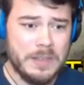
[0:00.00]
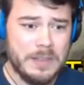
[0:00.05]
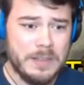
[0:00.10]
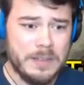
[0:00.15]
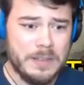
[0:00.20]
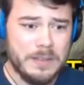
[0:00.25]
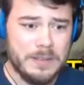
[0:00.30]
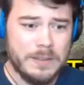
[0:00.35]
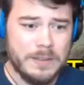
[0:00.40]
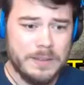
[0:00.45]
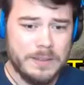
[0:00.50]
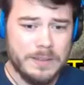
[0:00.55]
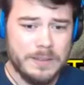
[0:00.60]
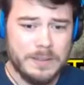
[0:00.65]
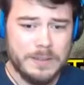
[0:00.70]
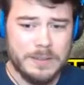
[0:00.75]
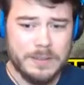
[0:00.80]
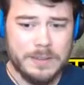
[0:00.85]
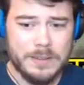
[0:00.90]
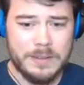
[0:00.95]

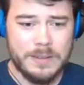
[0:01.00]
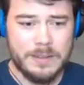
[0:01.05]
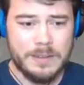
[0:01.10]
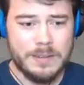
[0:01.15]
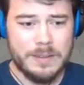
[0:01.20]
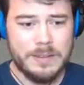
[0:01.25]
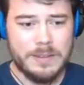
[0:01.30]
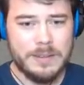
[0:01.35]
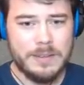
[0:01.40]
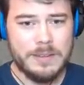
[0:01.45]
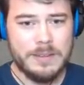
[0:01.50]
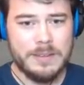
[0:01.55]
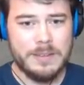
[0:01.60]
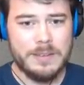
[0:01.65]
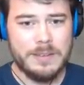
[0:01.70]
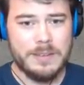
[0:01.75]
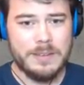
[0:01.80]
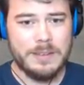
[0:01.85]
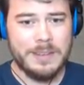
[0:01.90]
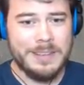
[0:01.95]

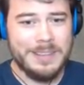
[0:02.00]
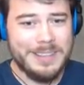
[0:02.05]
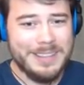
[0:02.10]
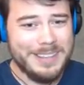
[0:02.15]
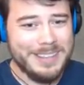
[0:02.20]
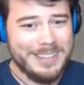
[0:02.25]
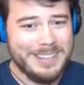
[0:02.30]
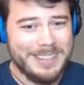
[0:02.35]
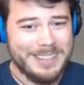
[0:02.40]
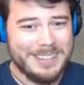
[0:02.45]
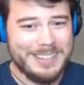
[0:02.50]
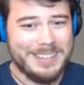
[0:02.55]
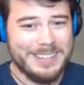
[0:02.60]
Nobody speaks.